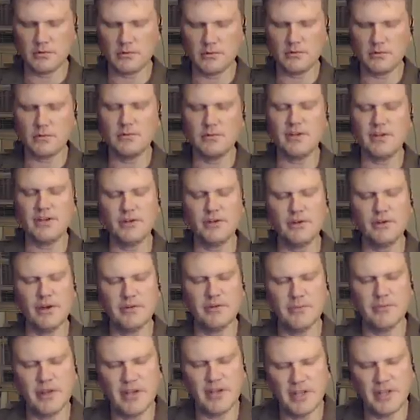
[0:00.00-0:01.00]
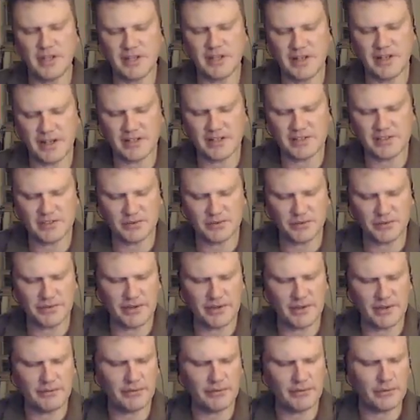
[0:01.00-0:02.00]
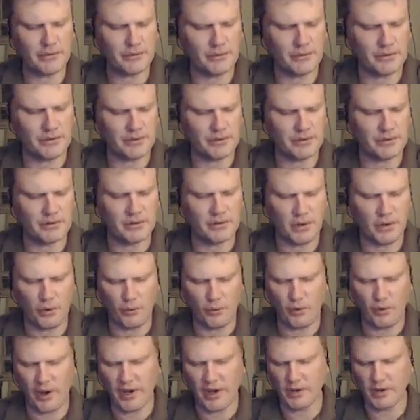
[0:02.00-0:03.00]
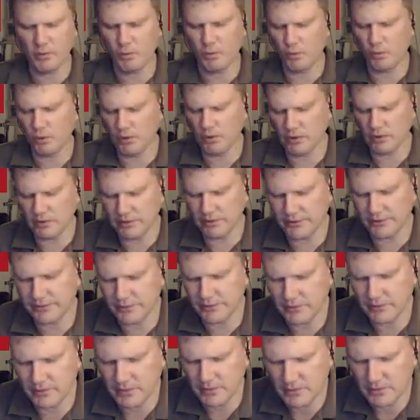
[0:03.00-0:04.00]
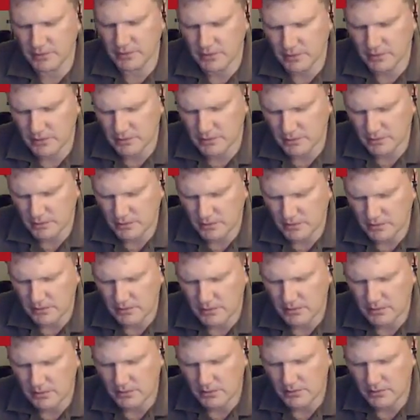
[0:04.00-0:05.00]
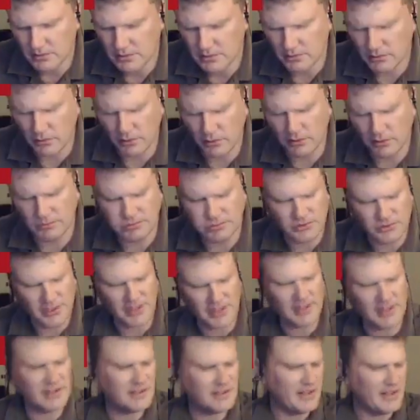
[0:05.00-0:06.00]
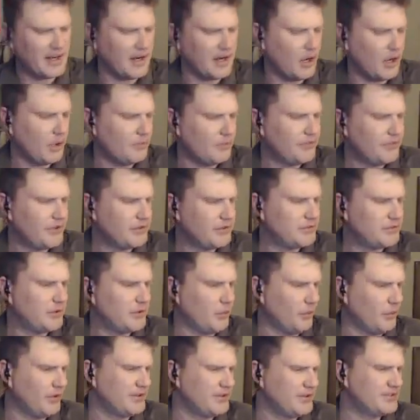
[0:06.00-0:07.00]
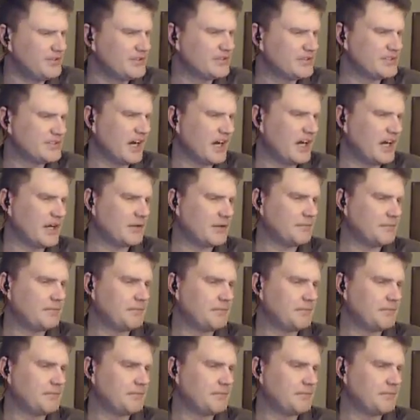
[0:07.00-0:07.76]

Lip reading: That you have many connections with them during the Orion Wars. You're a Pleiadian that helped them at one time.